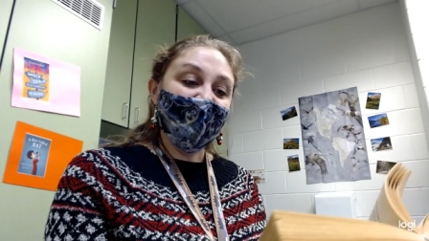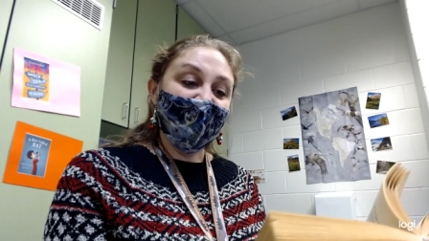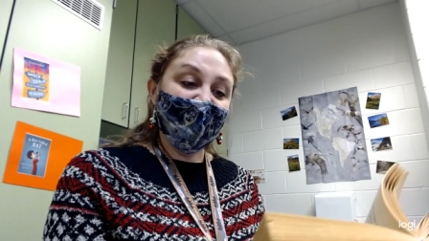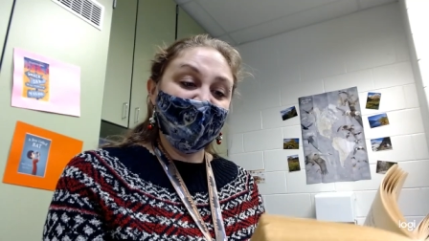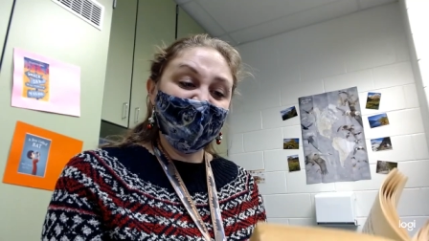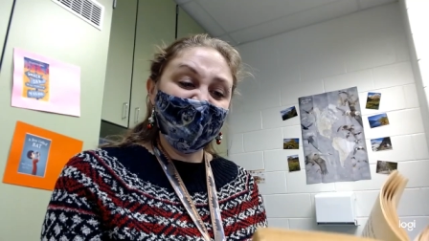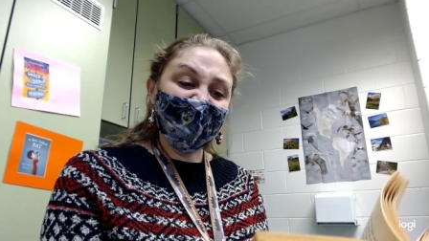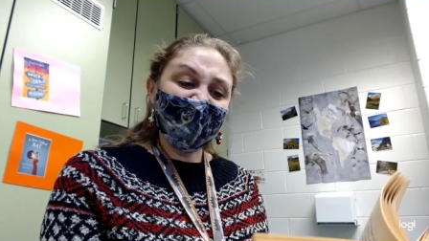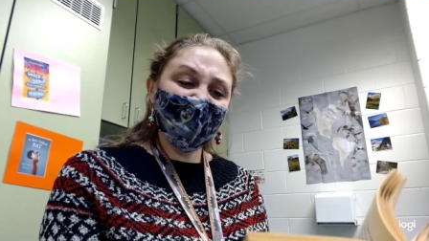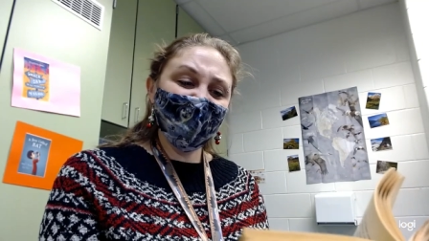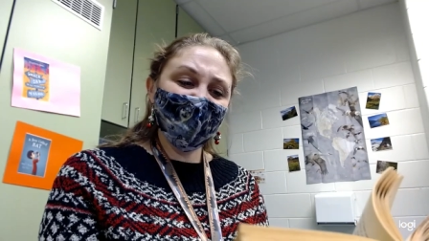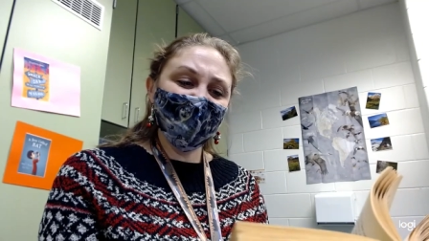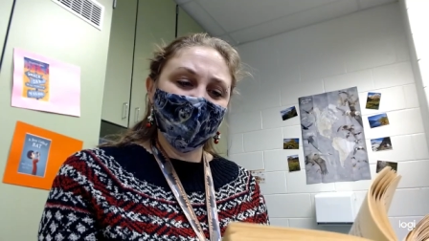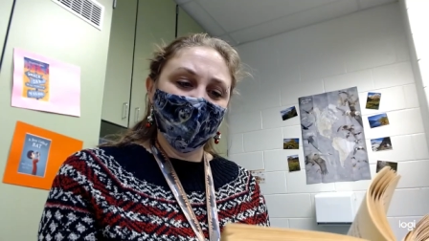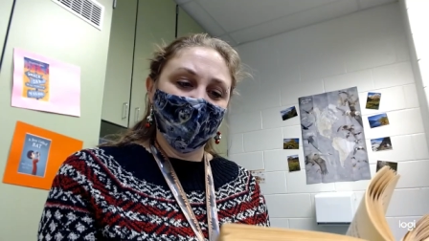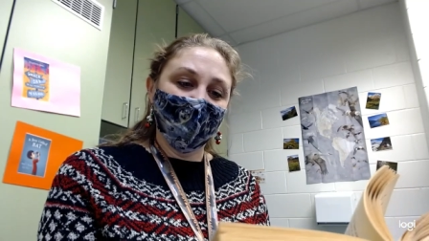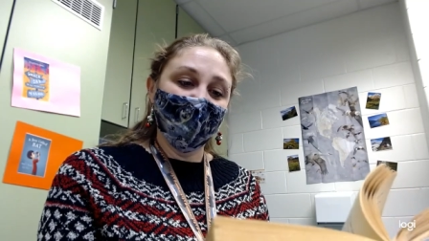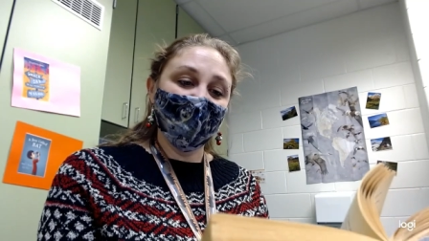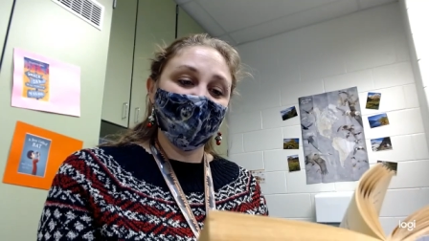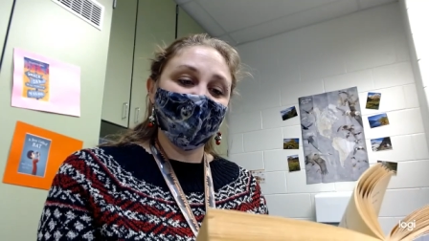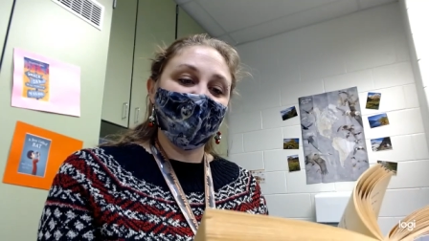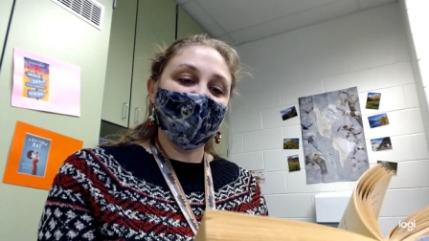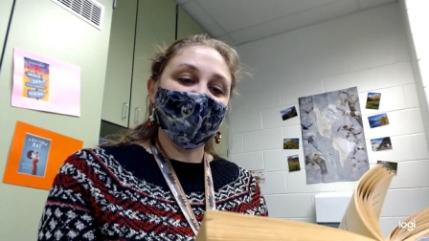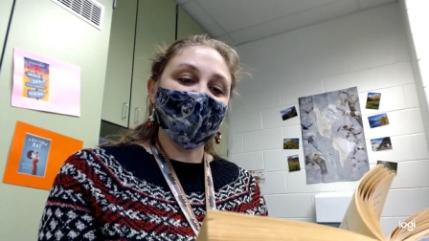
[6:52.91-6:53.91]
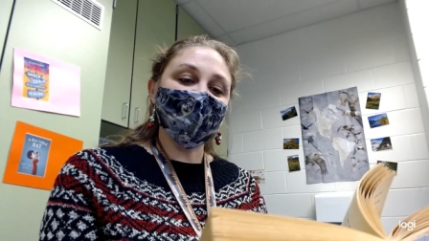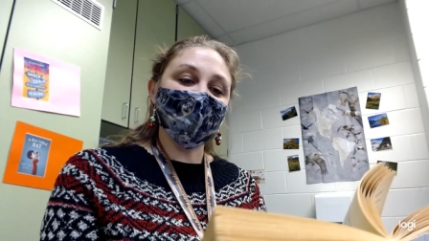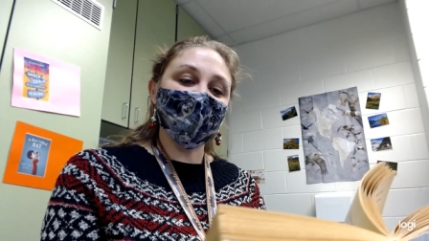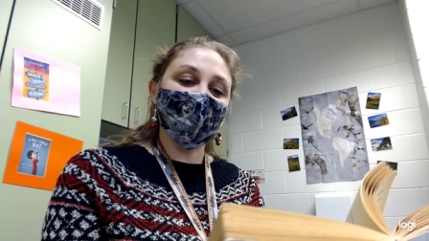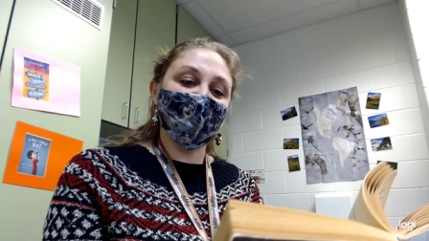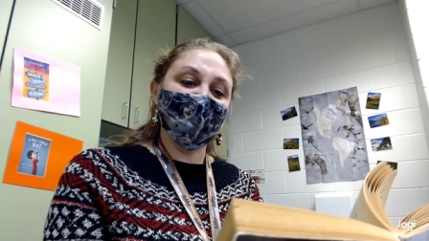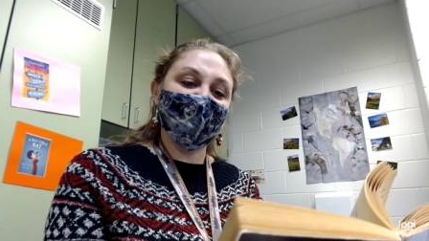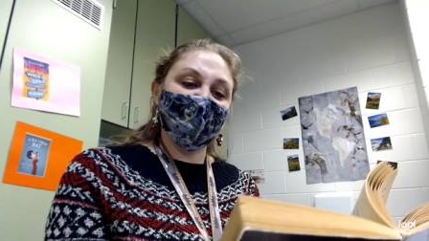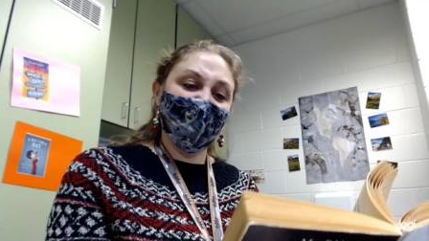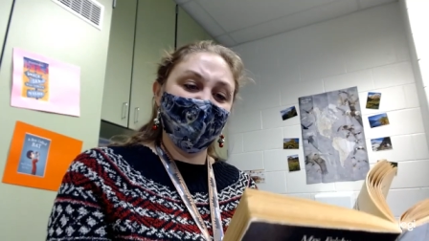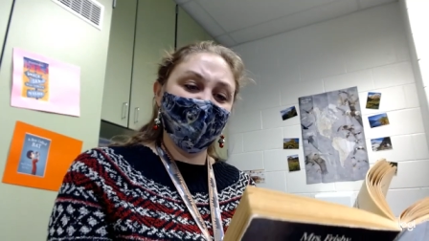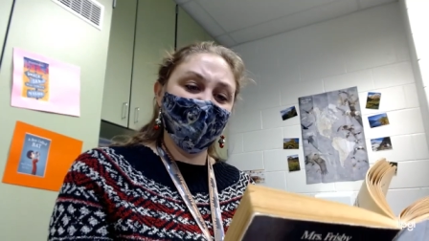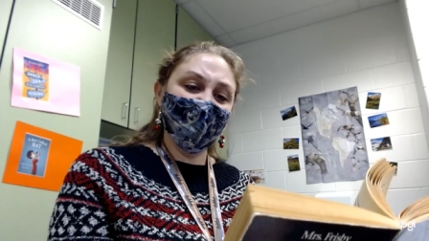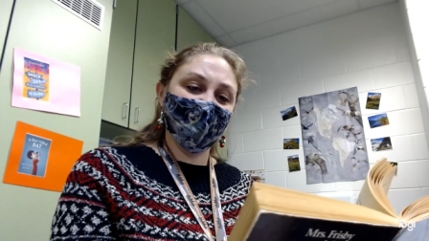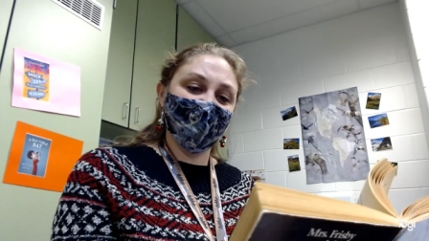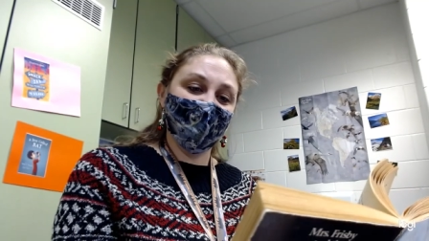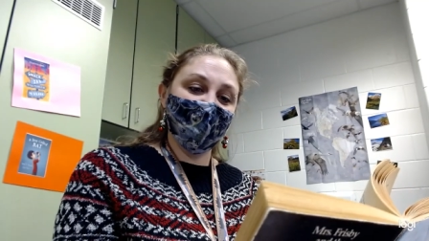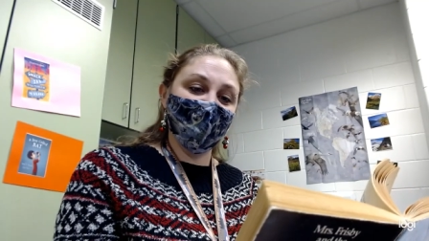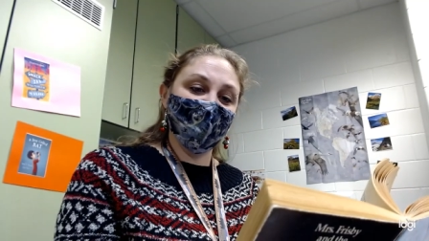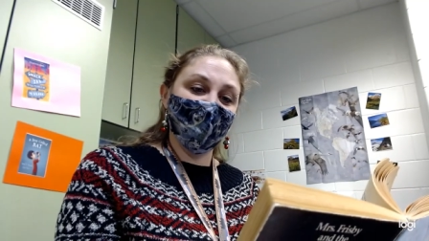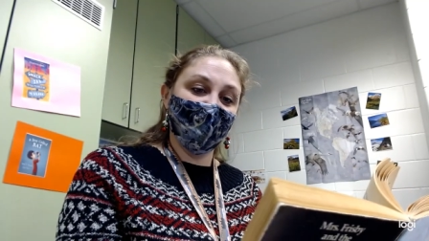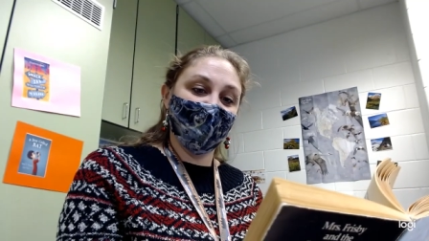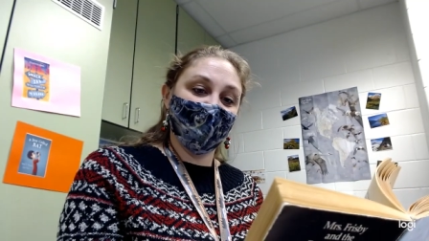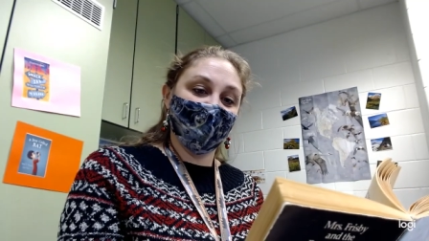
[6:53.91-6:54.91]
each door led into another room
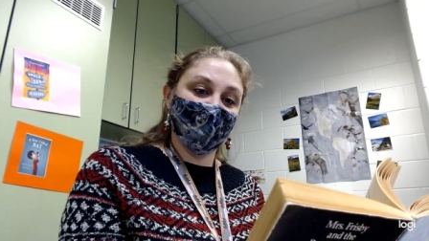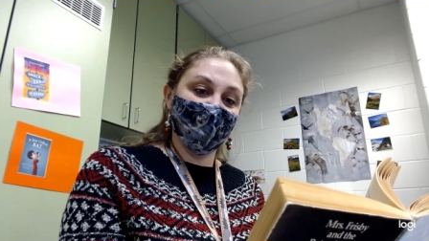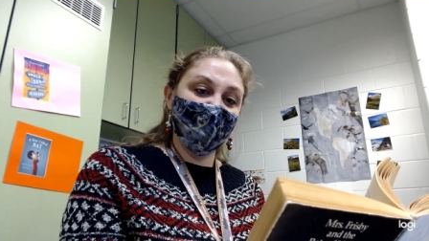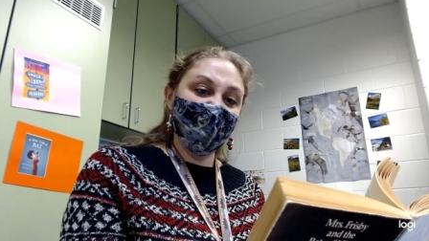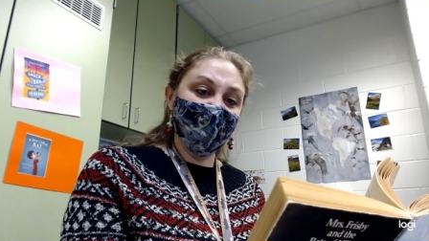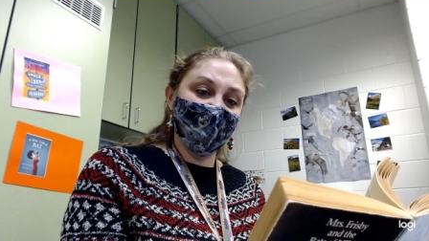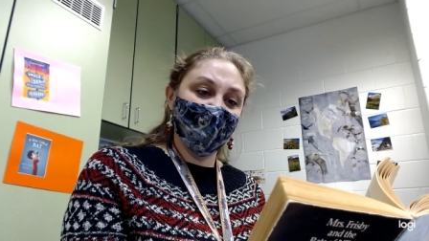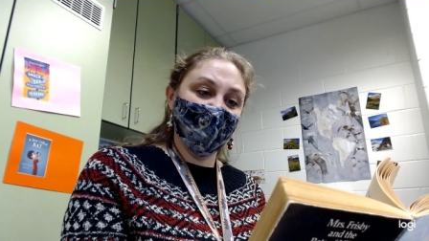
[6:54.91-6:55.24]
with 3 more